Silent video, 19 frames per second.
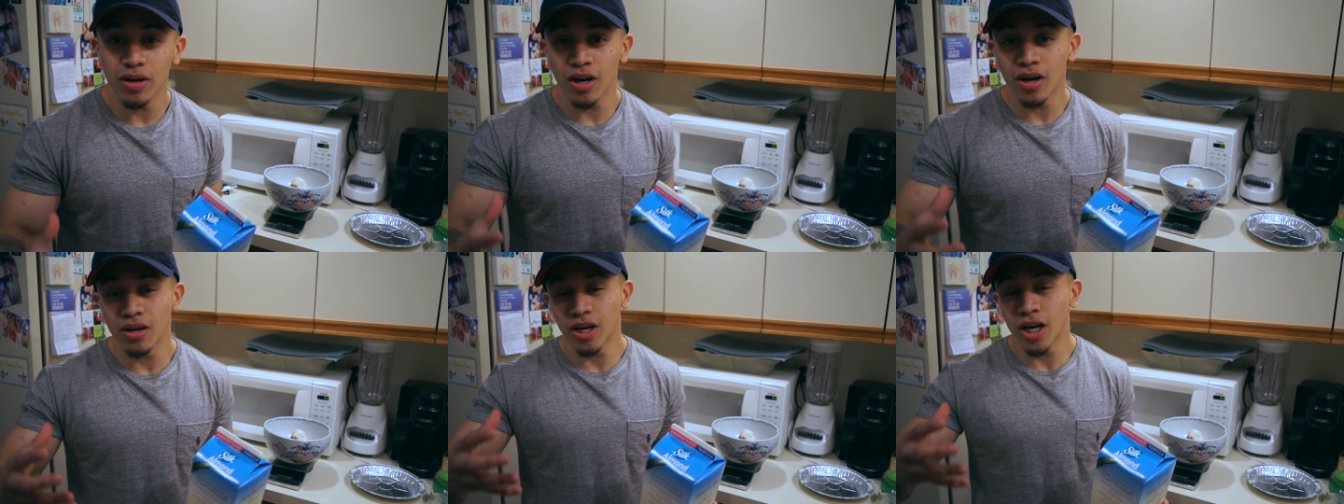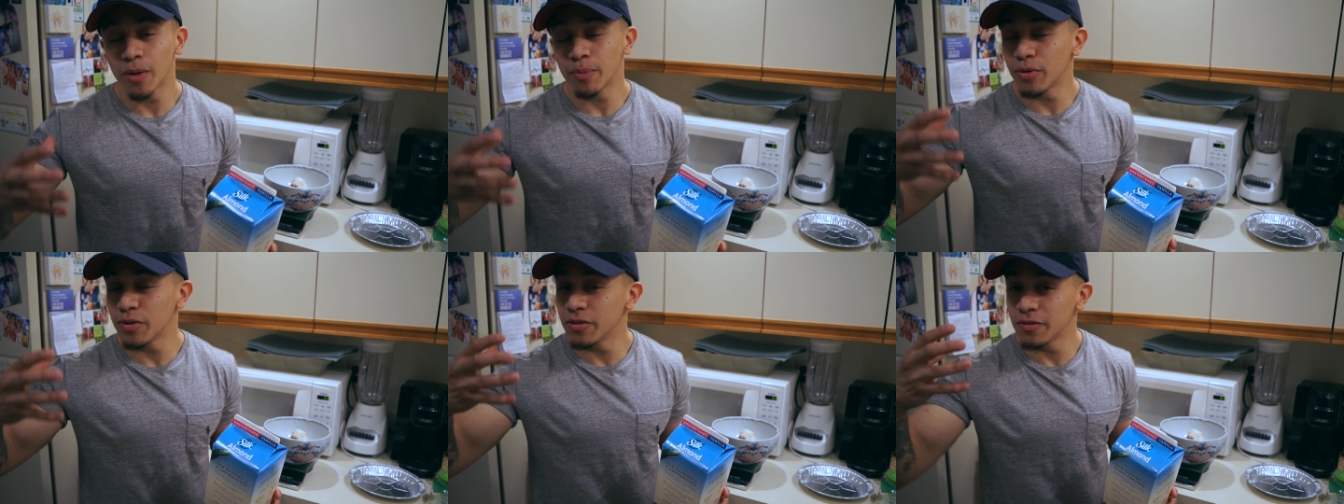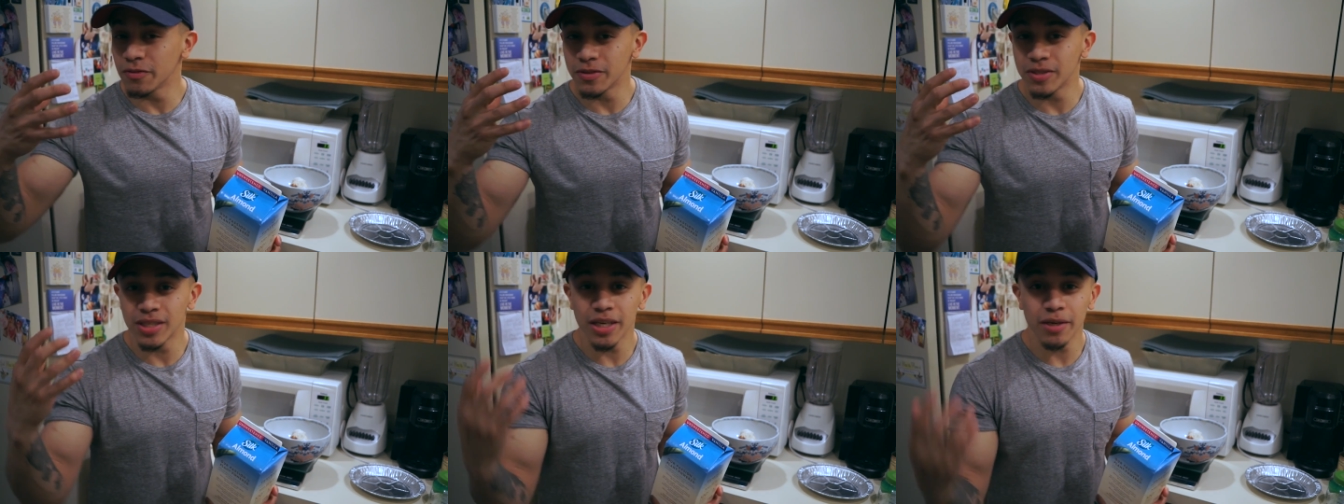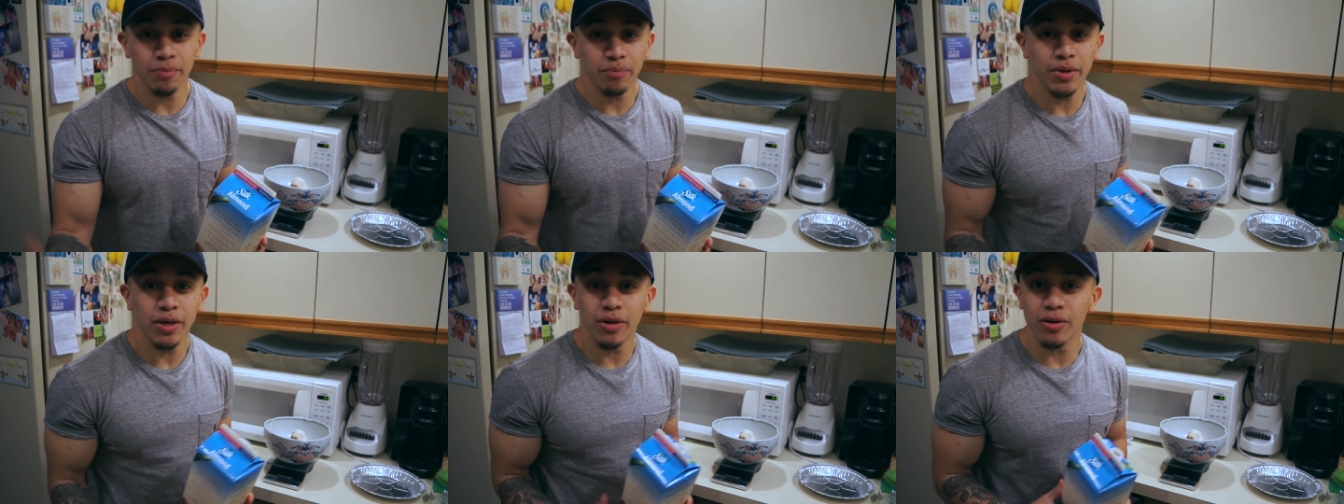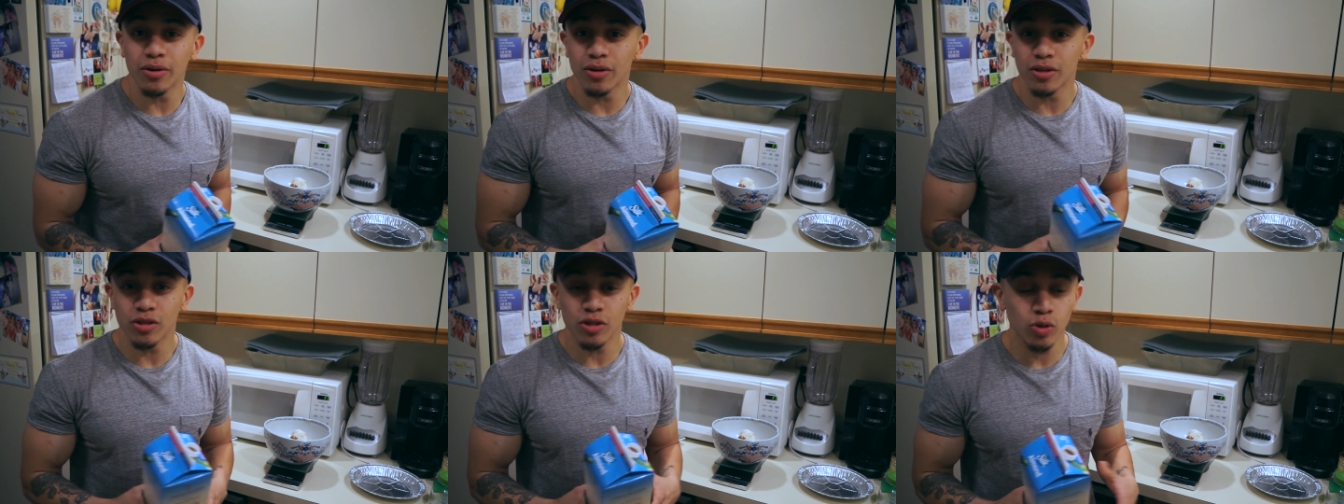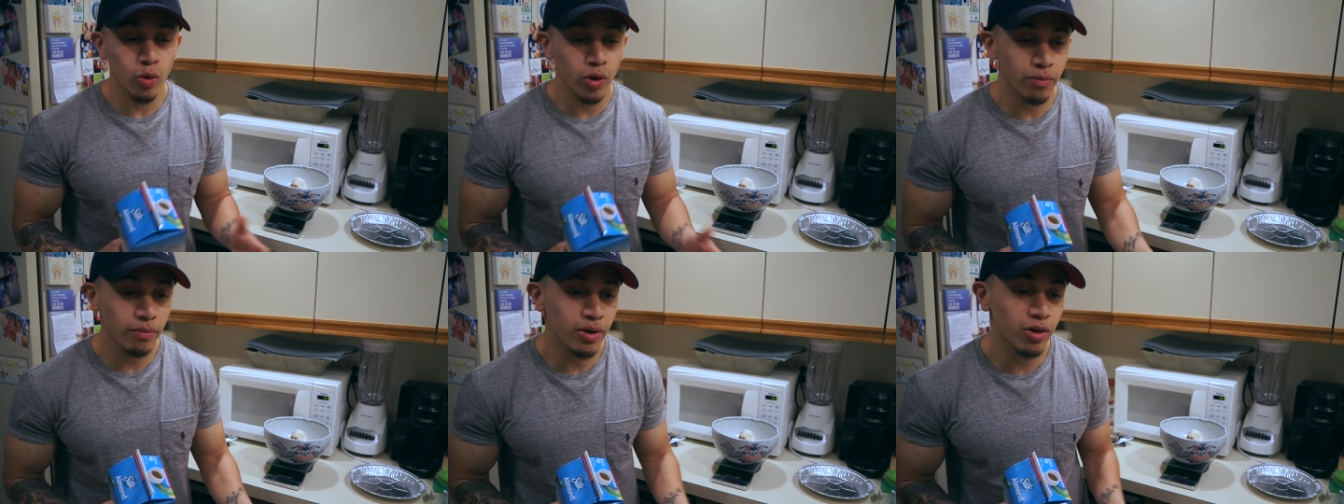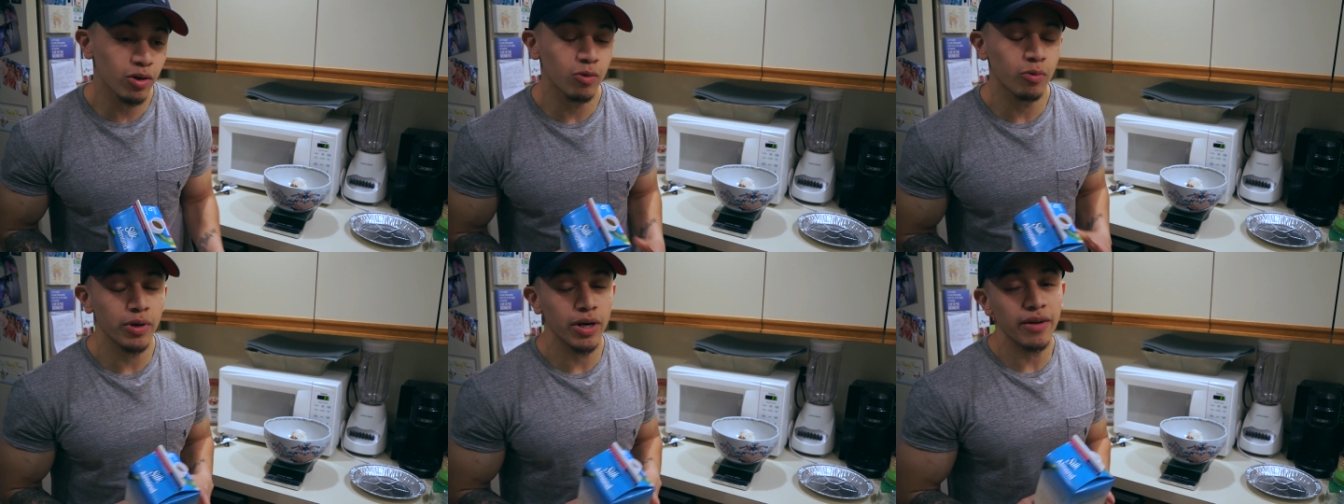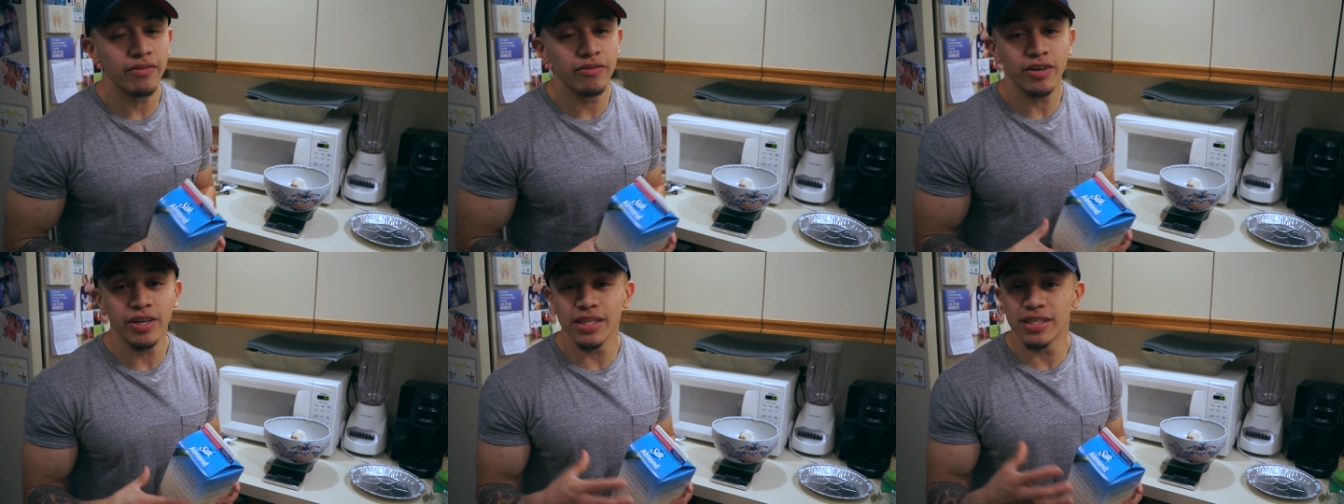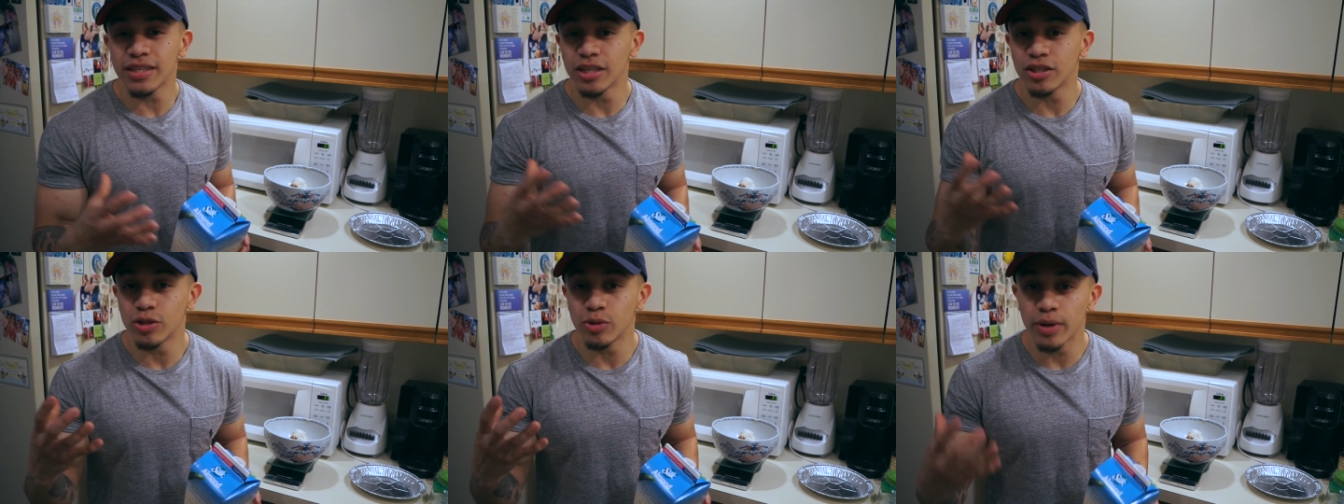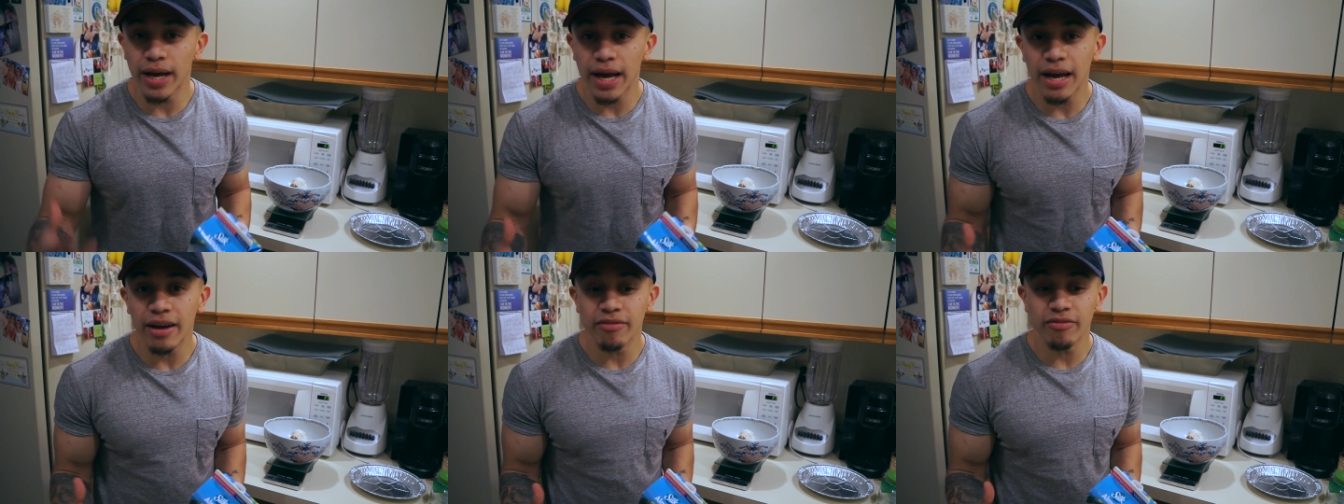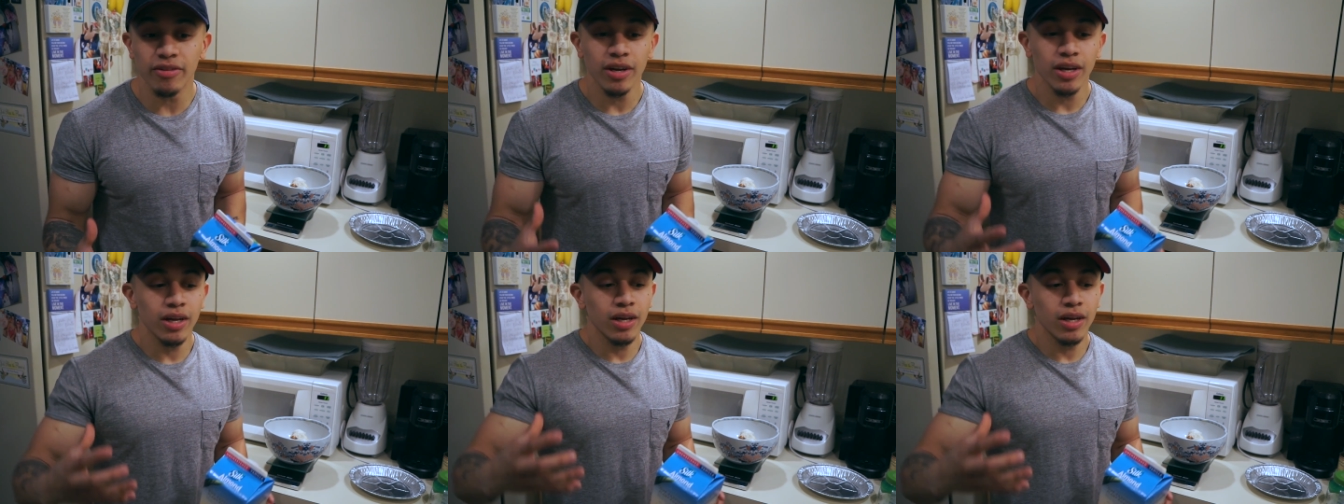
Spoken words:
a cup of skim milk, soy milk, whatever it is that you have.